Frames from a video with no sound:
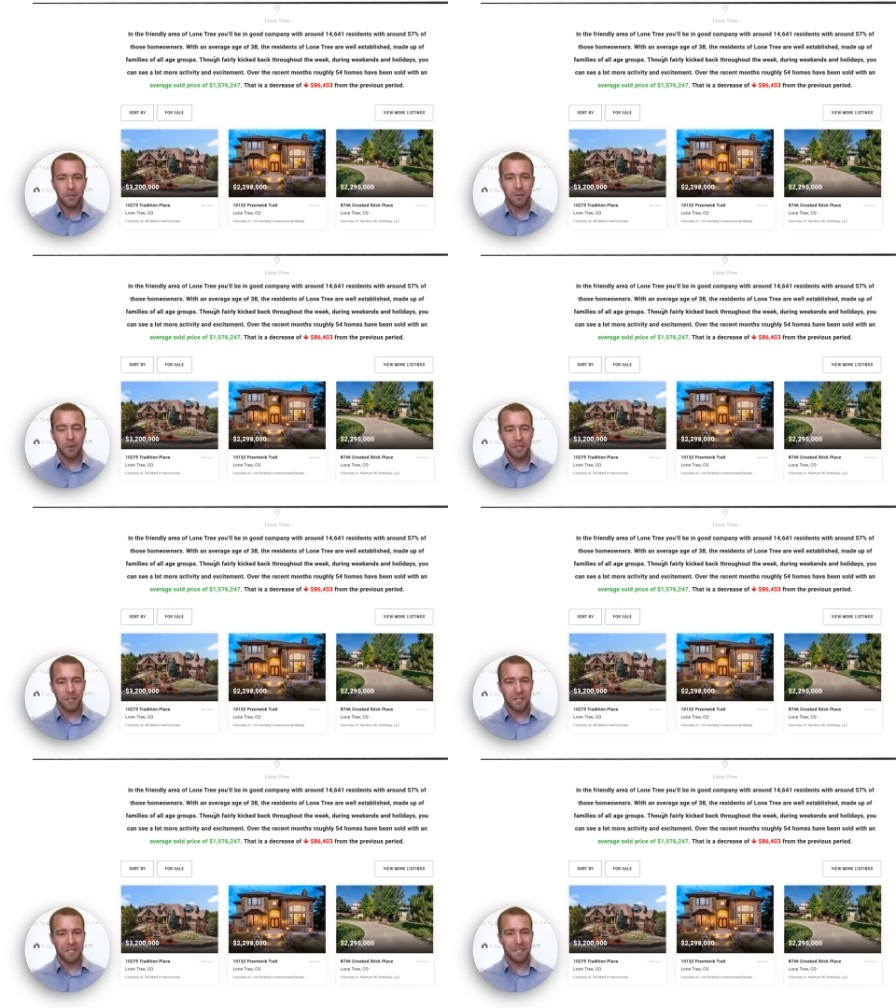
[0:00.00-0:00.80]
So as
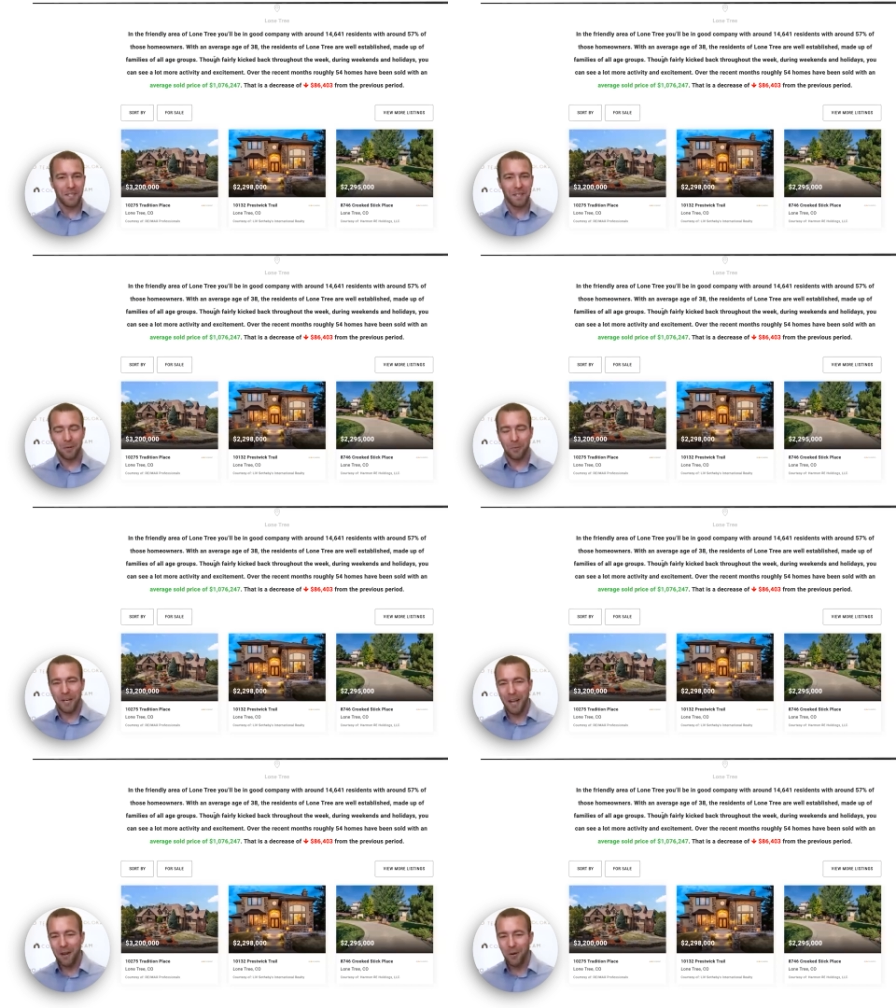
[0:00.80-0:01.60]
you can see here, we
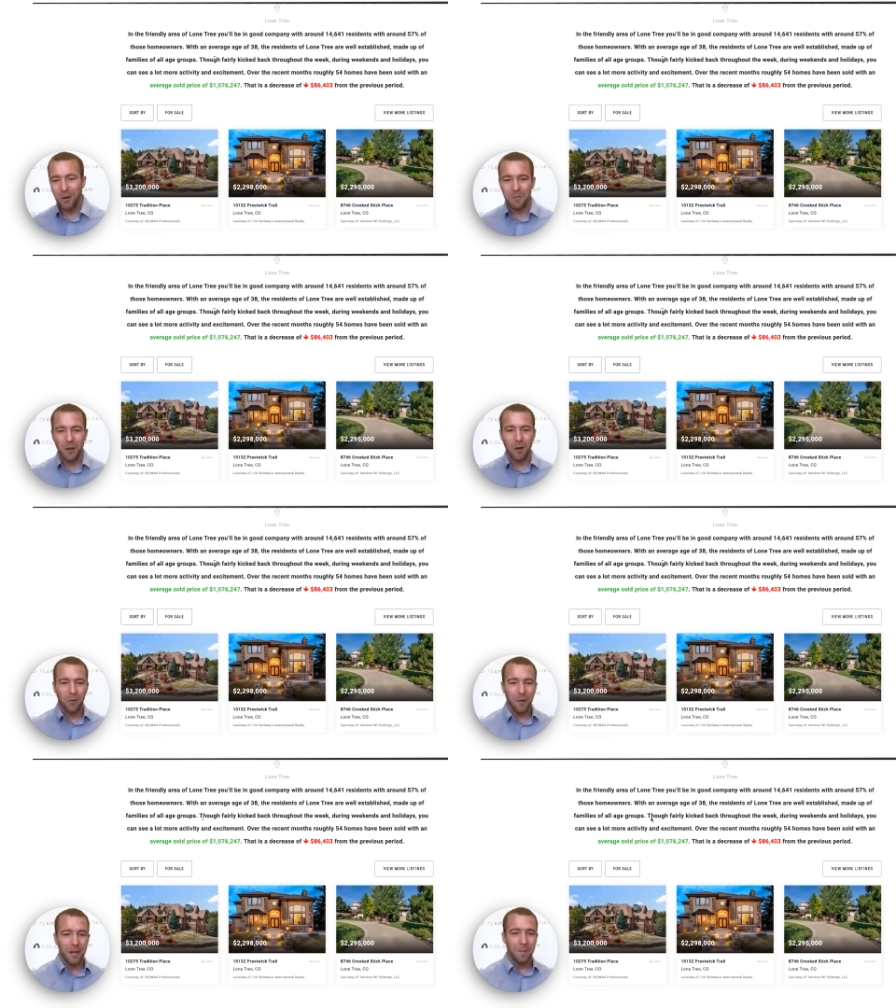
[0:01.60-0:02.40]
got homes all
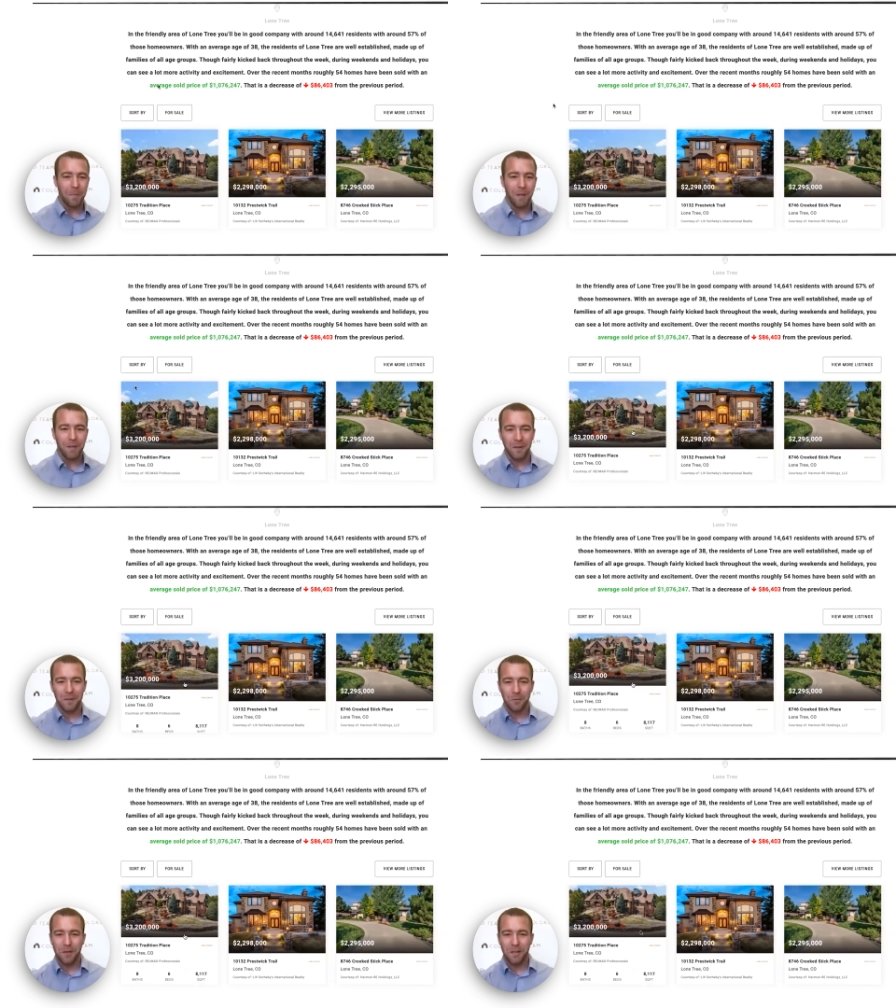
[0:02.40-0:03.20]
the way up in the
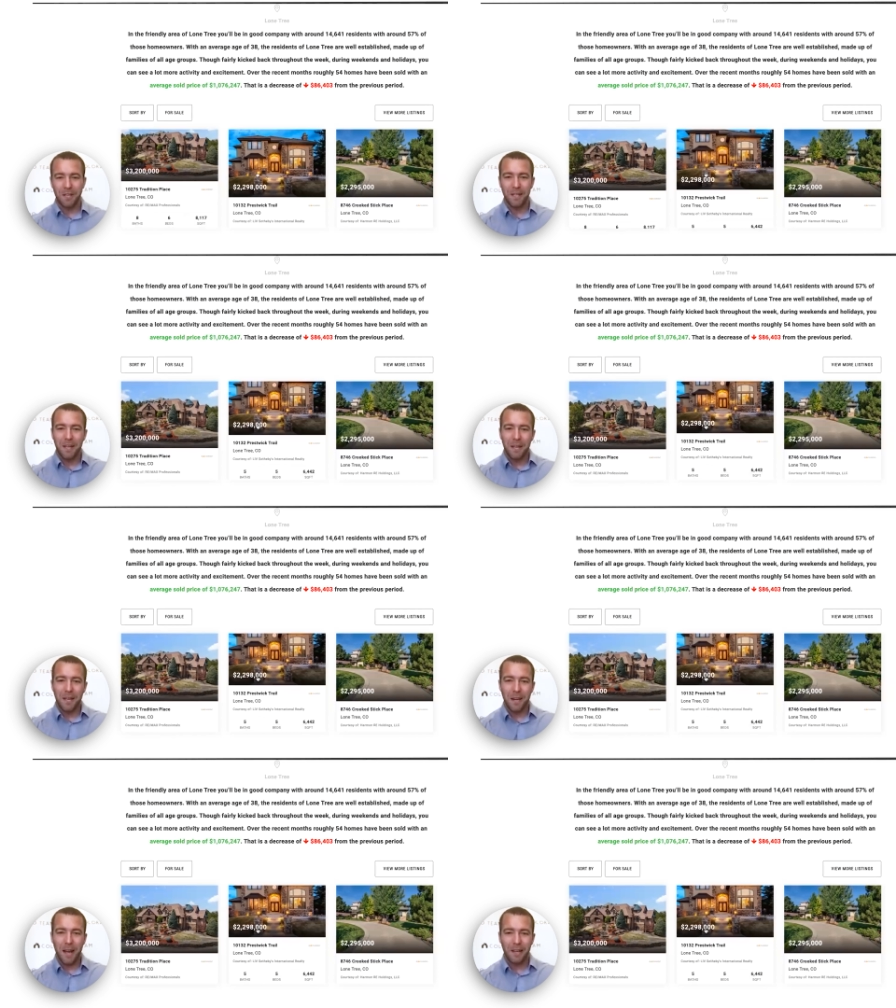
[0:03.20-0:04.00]
three
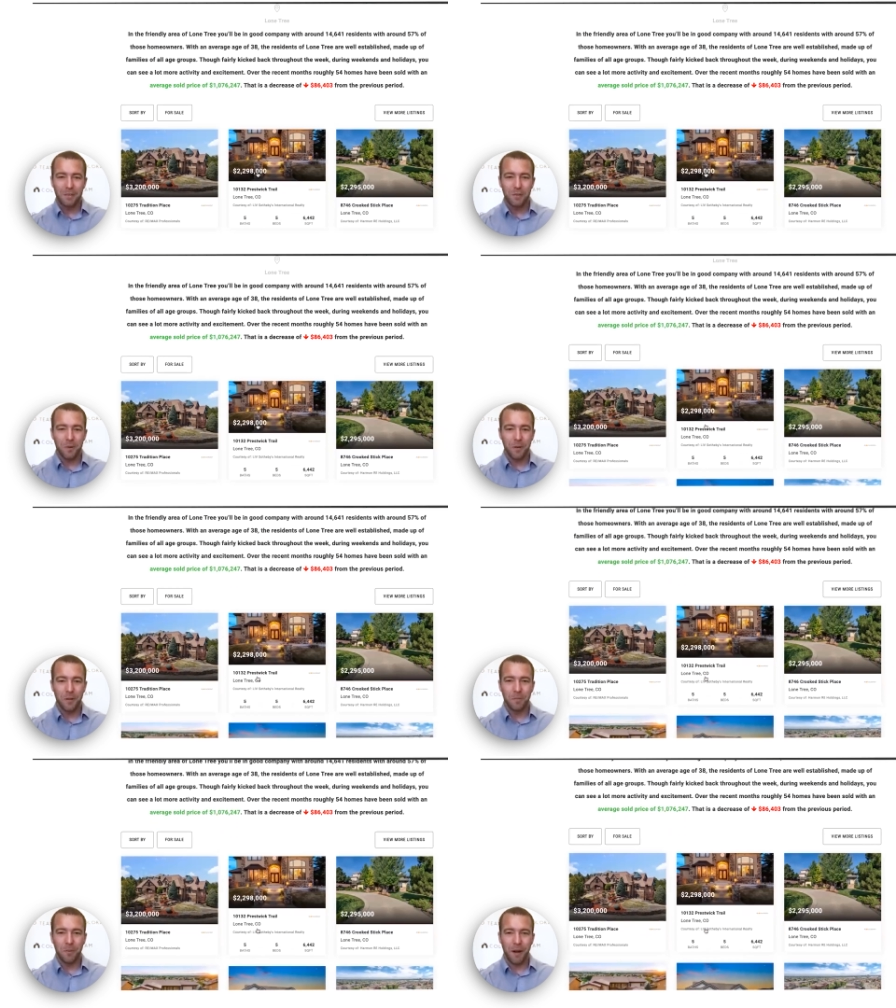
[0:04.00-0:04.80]
and high 2
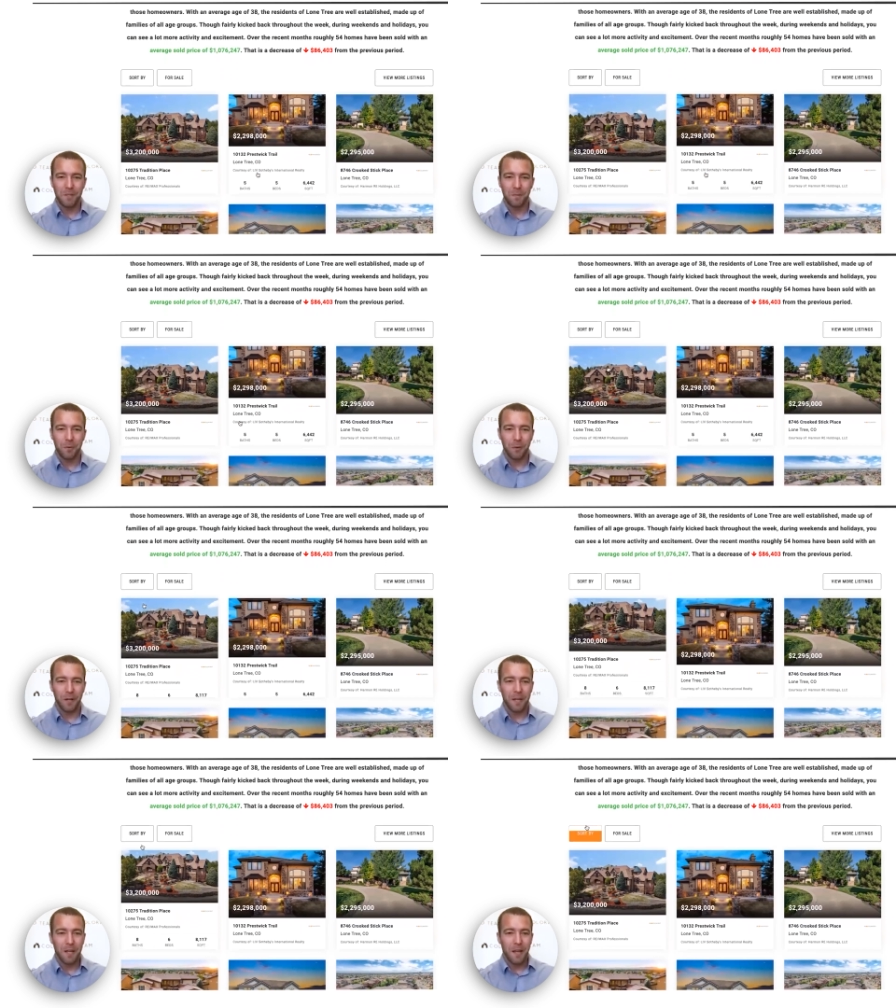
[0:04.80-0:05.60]
million price point.